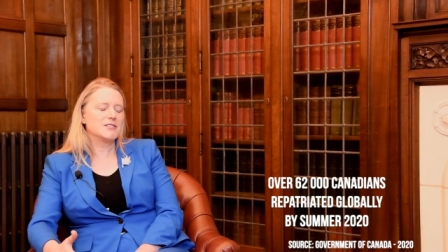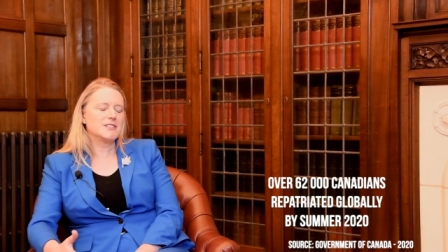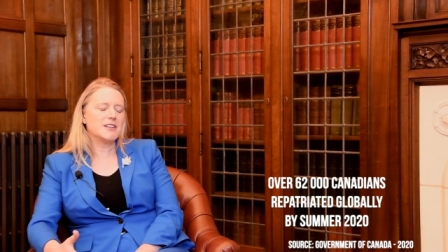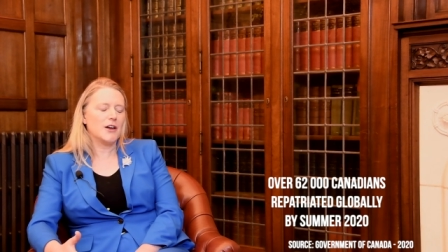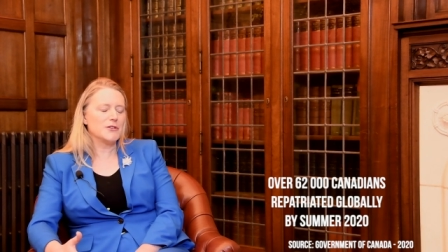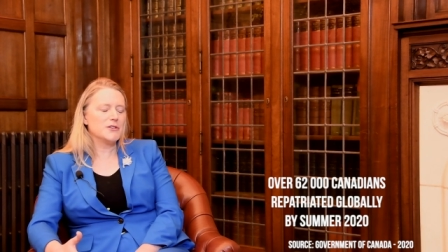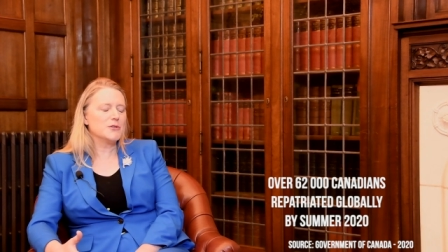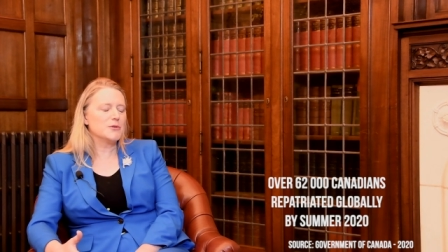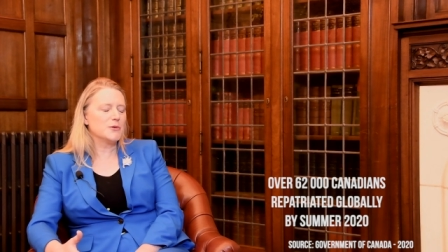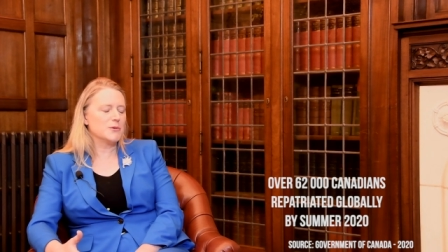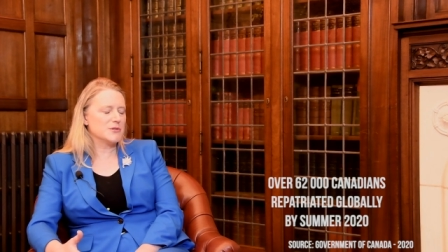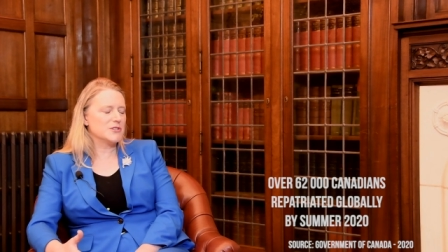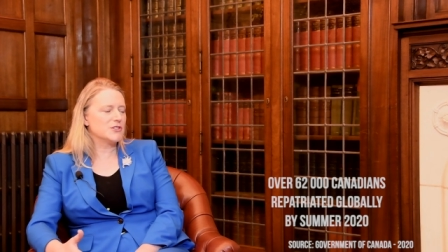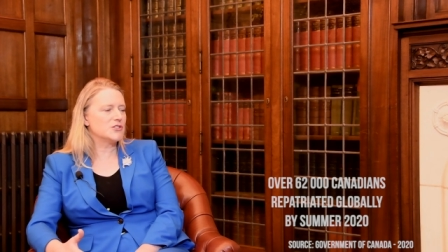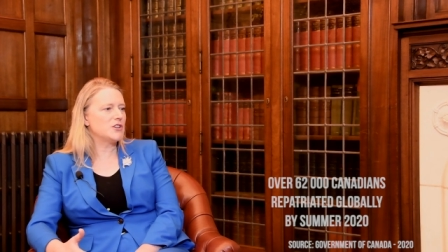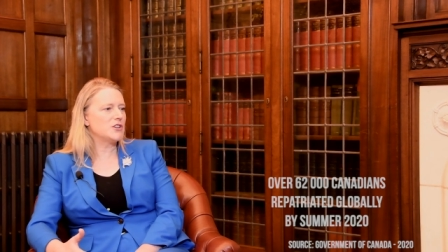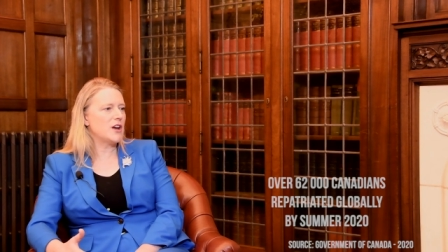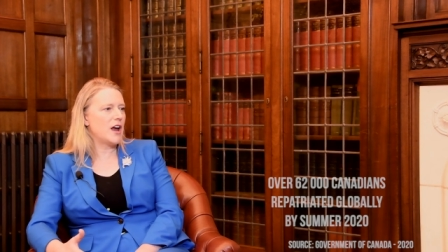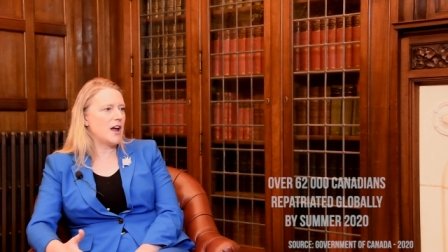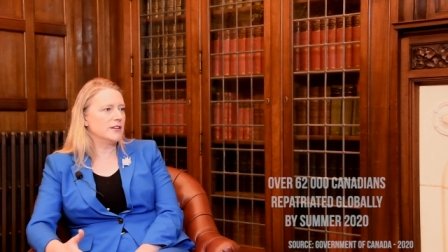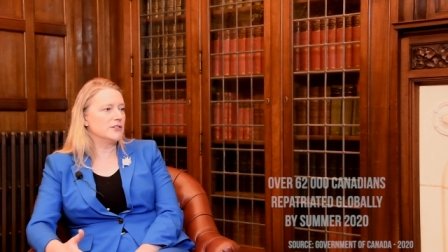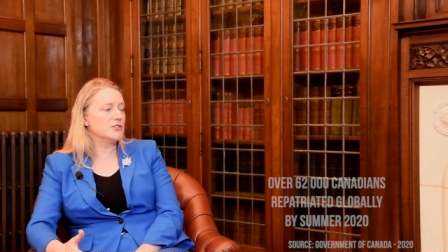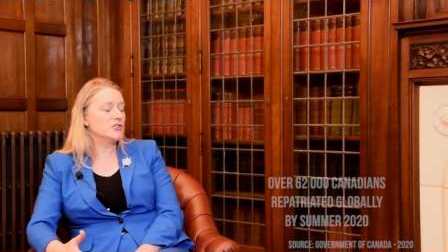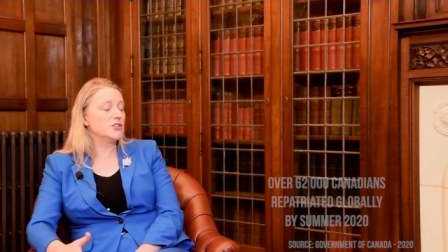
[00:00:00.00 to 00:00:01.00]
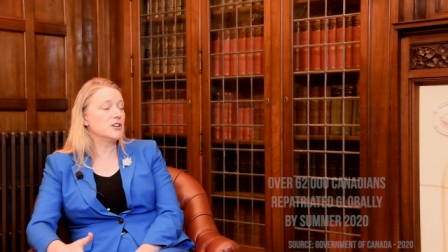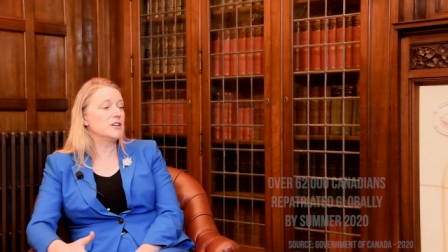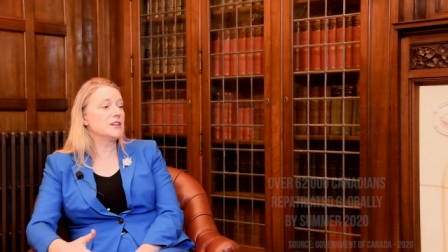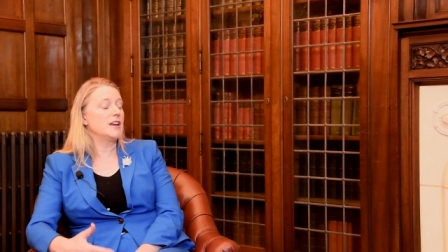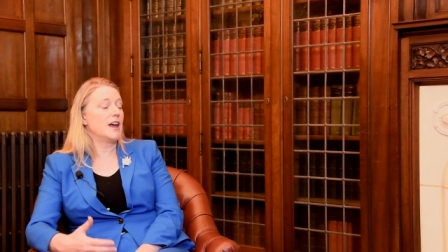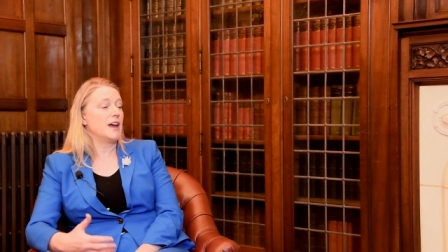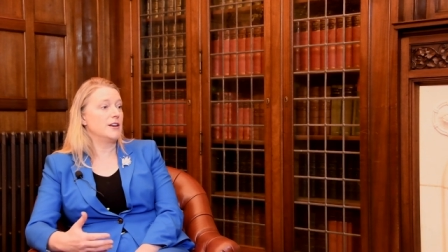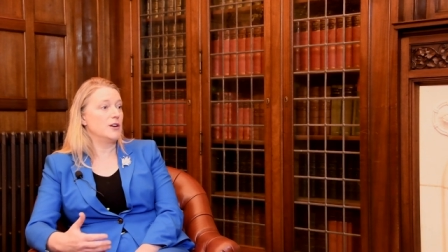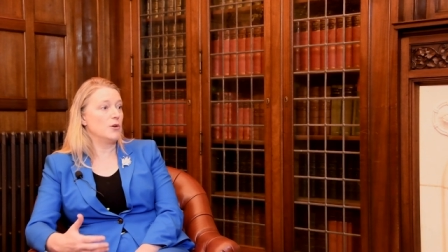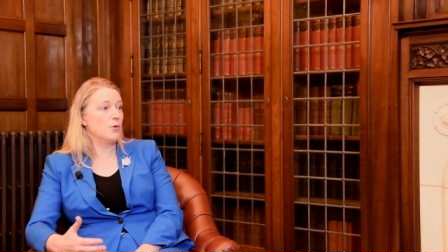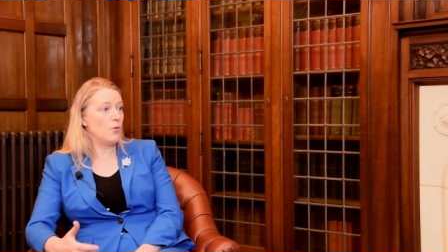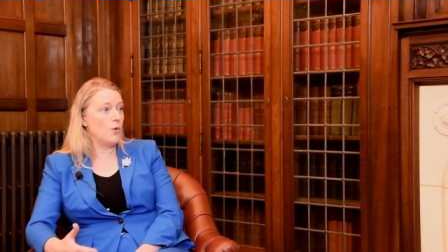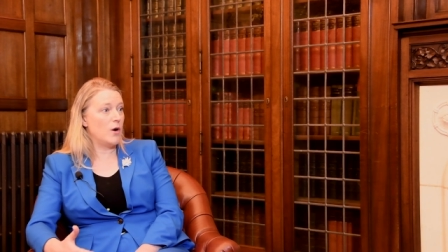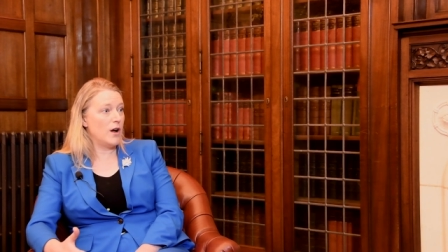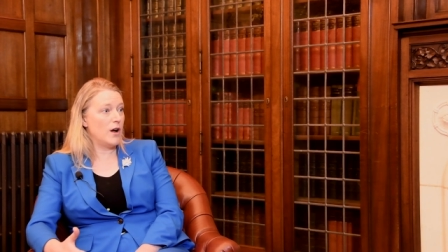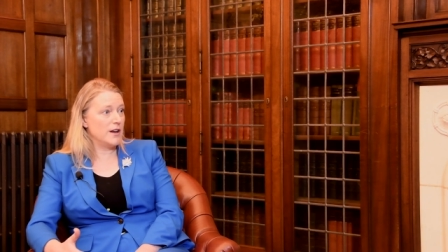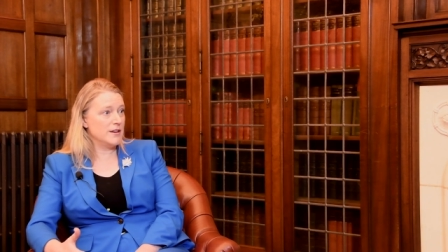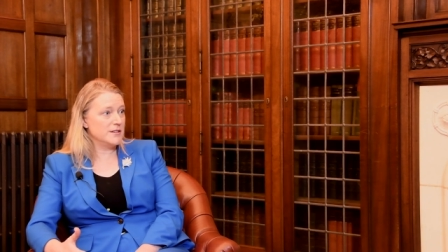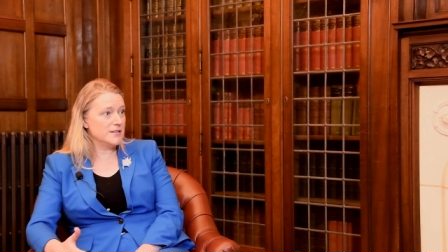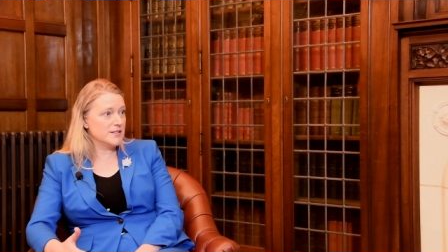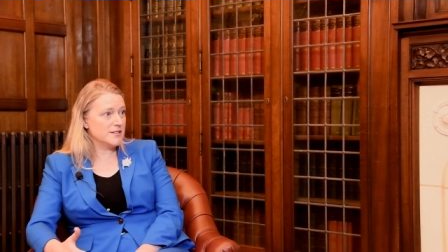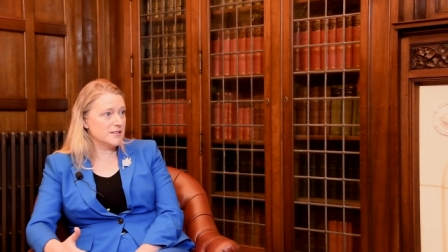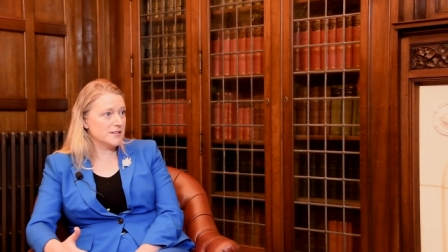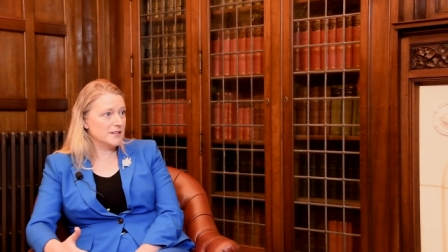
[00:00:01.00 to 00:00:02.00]
tell you it was challenging, and it
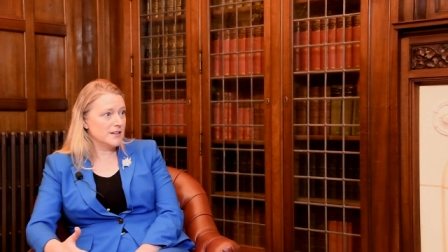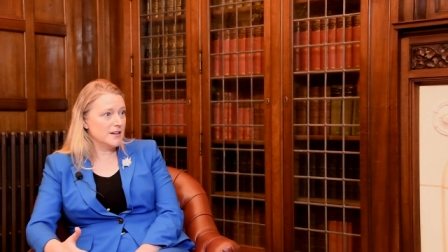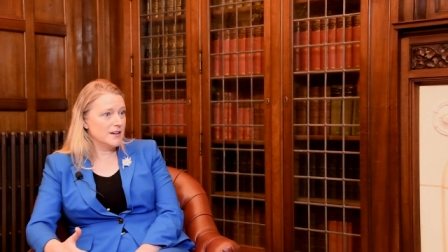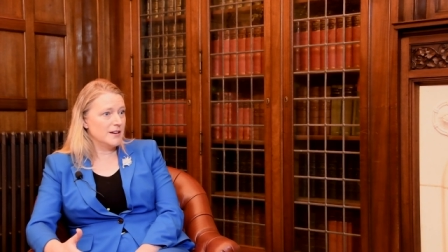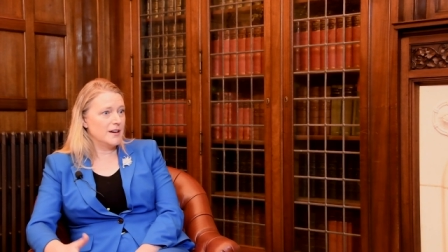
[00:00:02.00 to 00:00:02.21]
was.